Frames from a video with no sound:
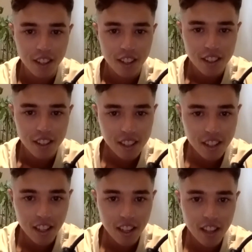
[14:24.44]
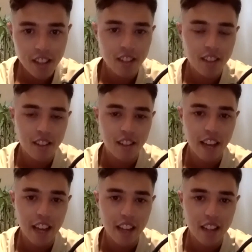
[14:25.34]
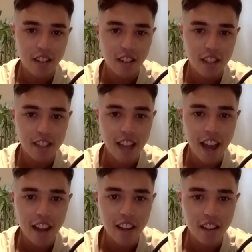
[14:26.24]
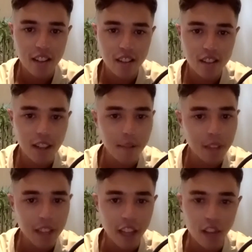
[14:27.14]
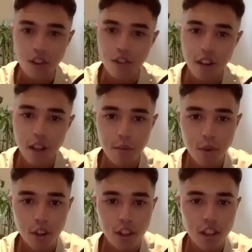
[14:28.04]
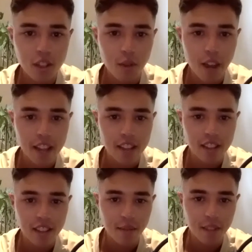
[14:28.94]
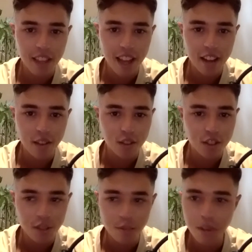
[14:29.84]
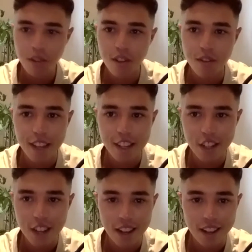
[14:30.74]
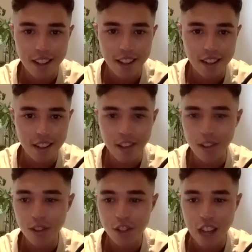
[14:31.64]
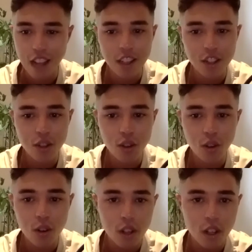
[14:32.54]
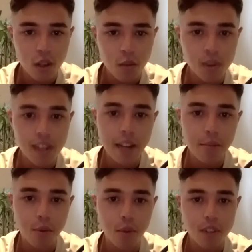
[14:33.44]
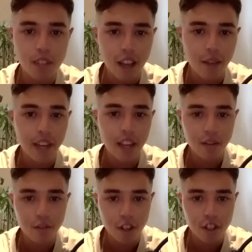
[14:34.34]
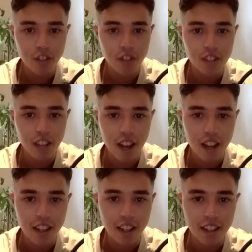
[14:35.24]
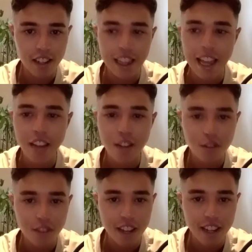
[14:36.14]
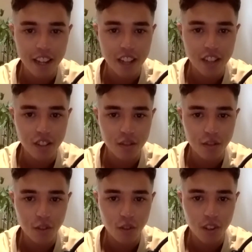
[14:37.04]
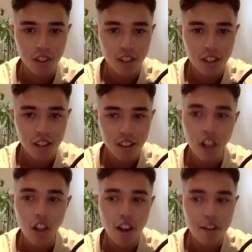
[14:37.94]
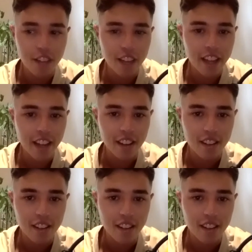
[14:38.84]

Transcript: Sydney. And is that something that your career brought you this way? Is it something that it was just pure adventure and a new challenge? Or was that important to come and get a fresh new start and lay new foundations for the life ahead?